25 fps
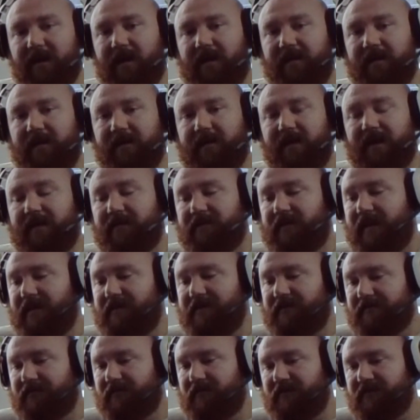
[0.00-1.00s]
And
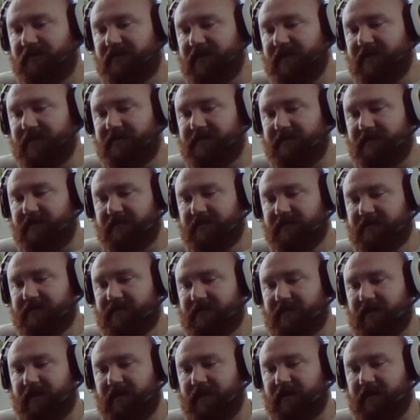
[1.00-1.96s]
as for CSIS,